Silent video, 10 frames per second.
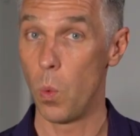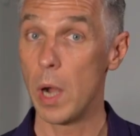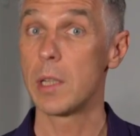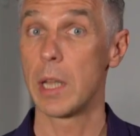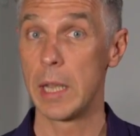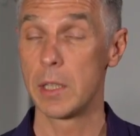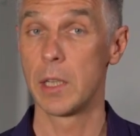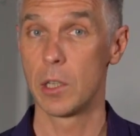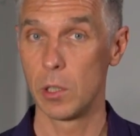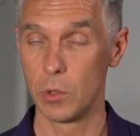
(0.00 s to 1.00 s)
What is
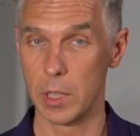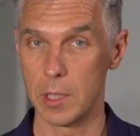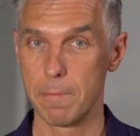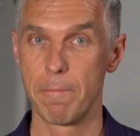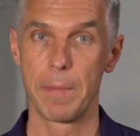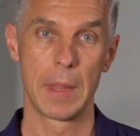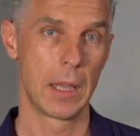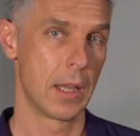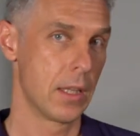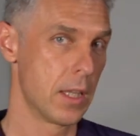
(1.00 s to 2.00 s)
included?
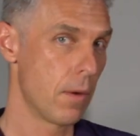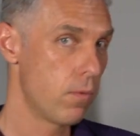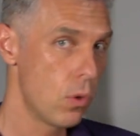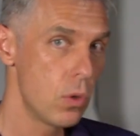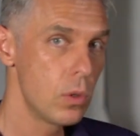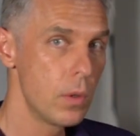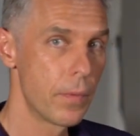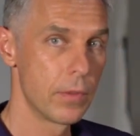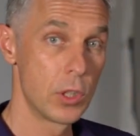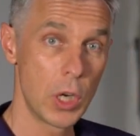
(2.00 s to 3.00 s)
The full
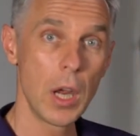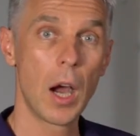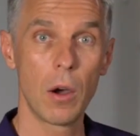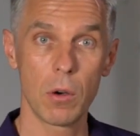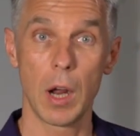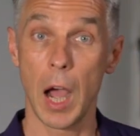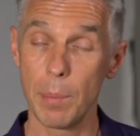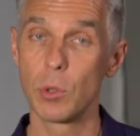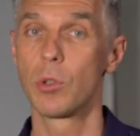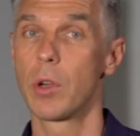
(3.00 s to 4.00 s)
three hour,
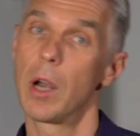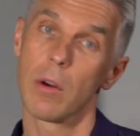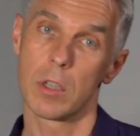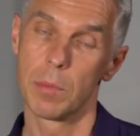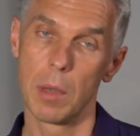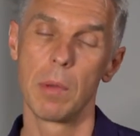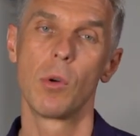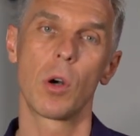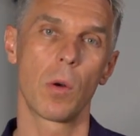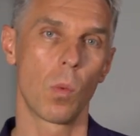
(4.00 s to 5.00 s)
up to three hours, maybe
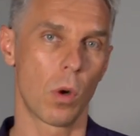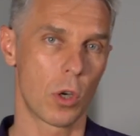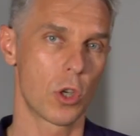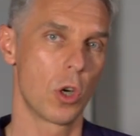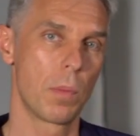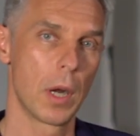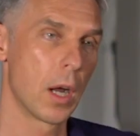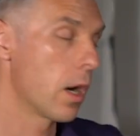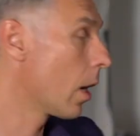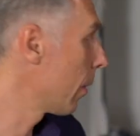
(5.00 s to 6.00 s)
more, workshop
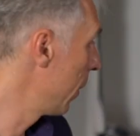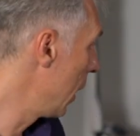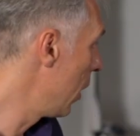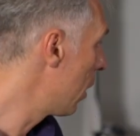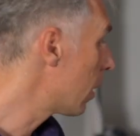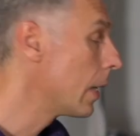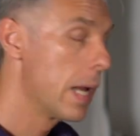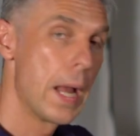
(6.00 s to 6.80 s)
uh, here